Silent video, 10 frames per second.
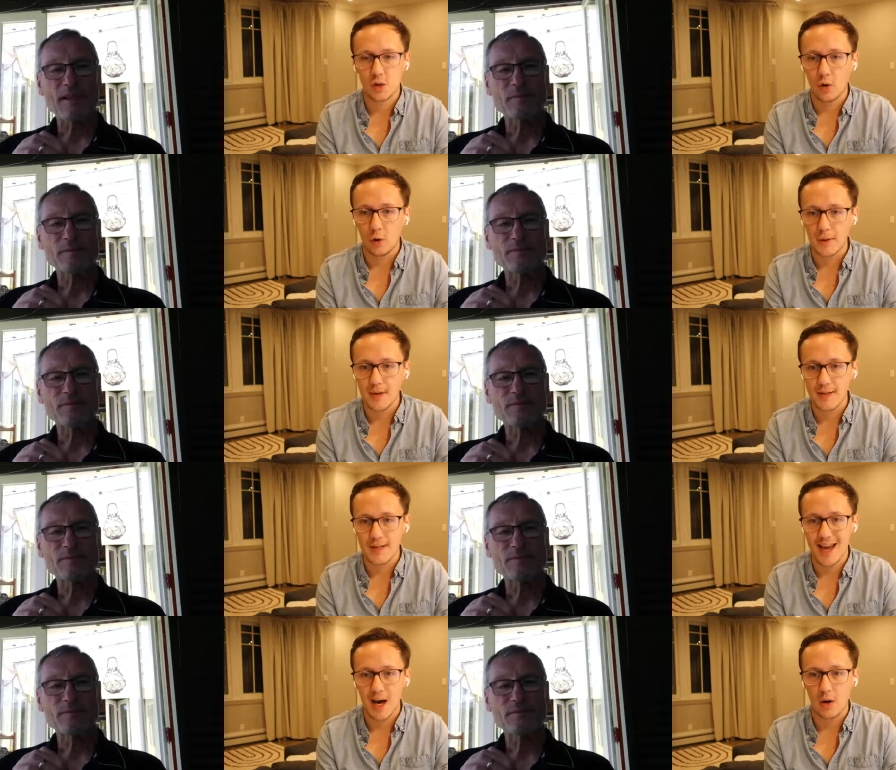Speaker 1: your business,
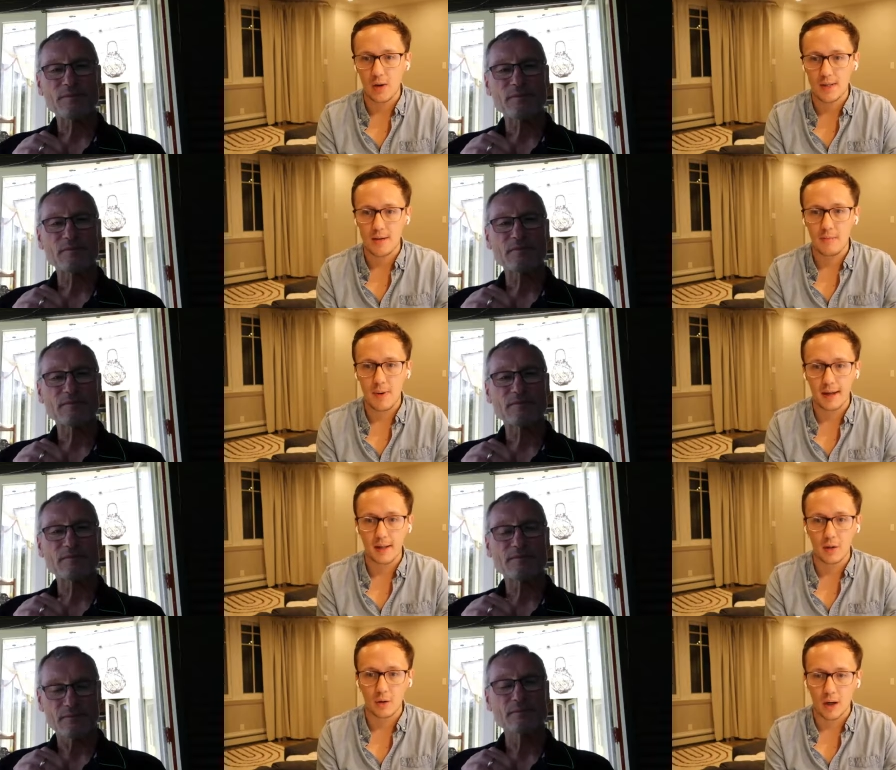how it's
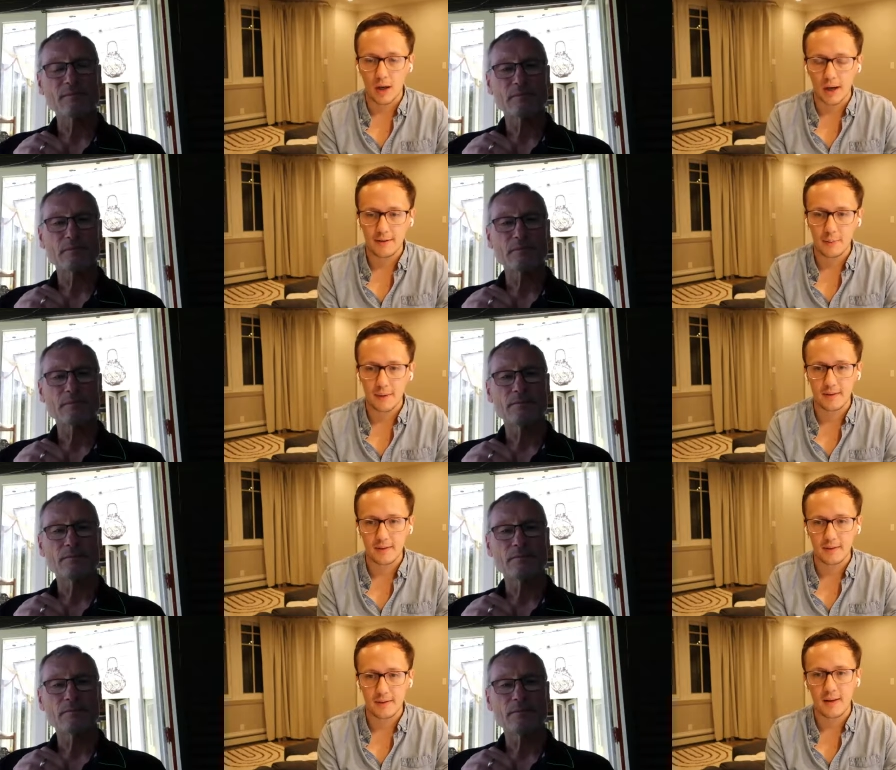impacted your clients'
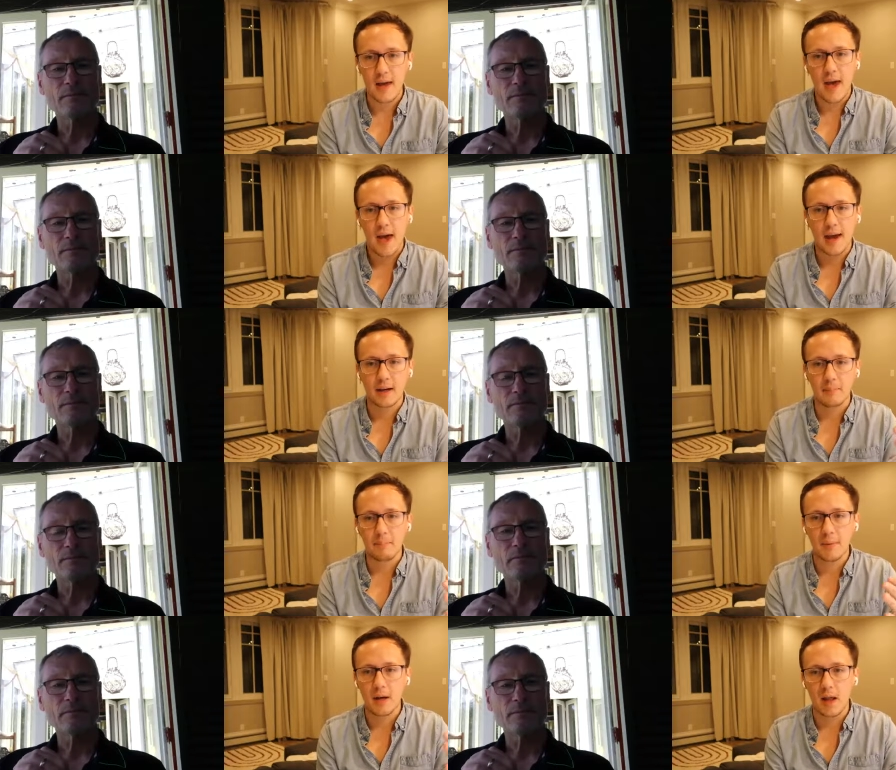businesses, and
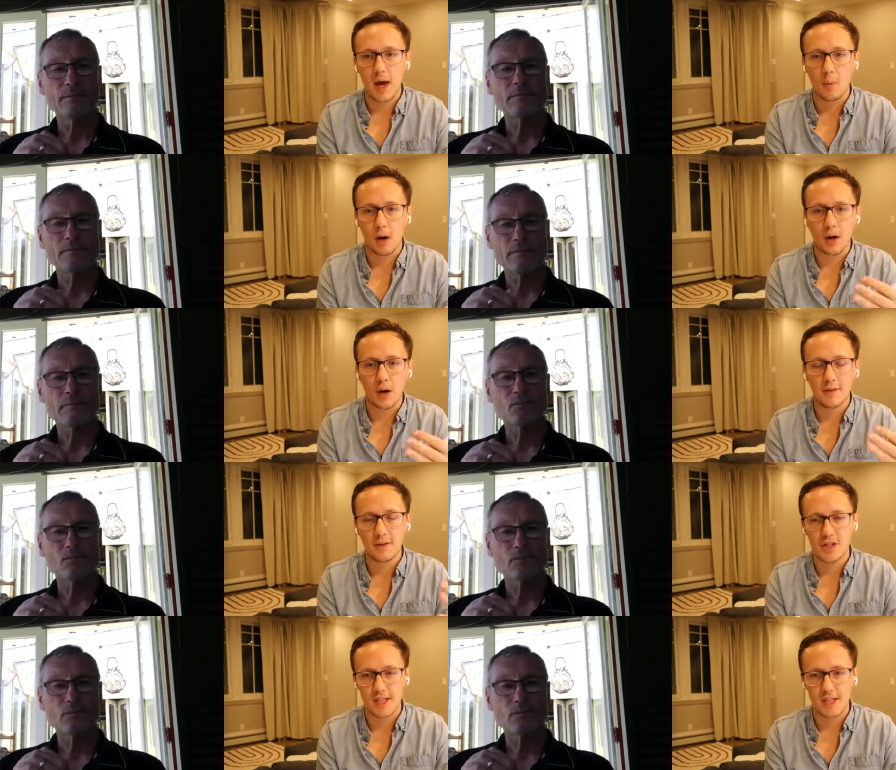maybe like what kind of
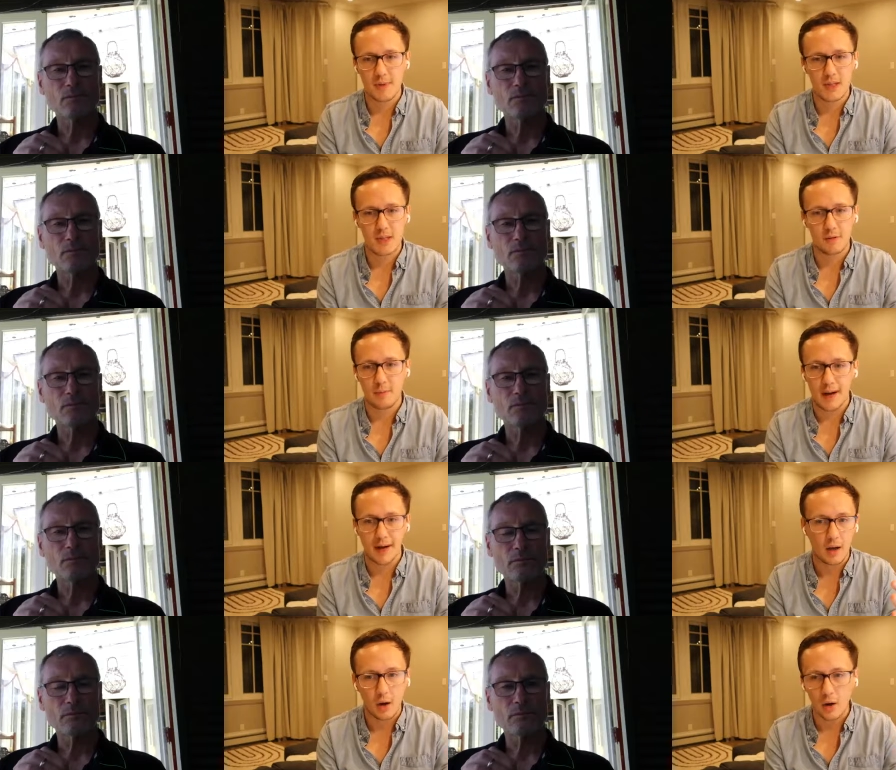adjustments you've made
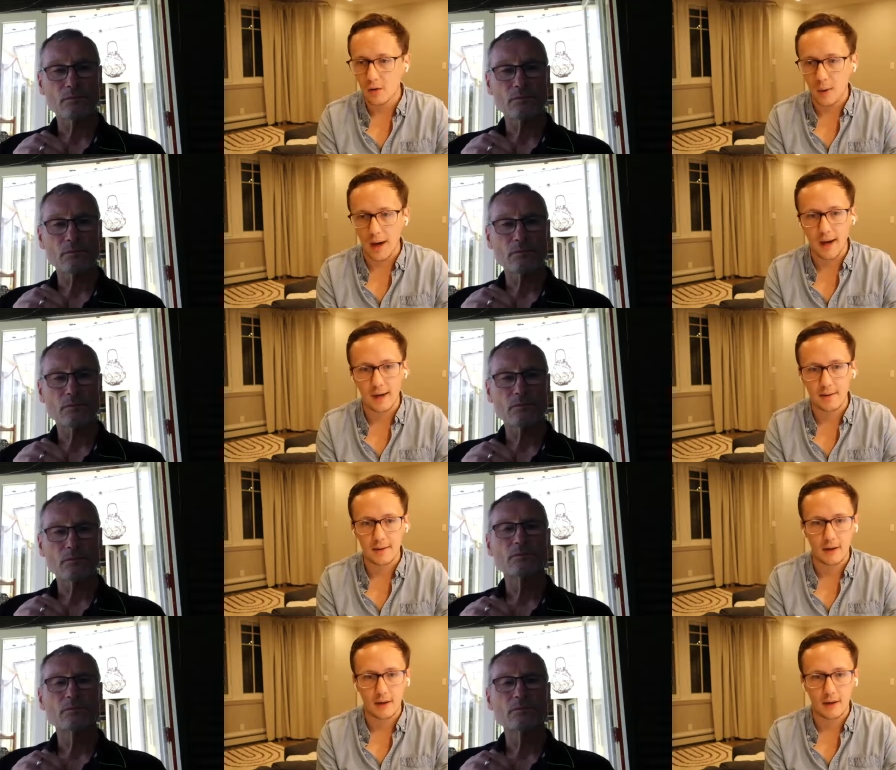along the way to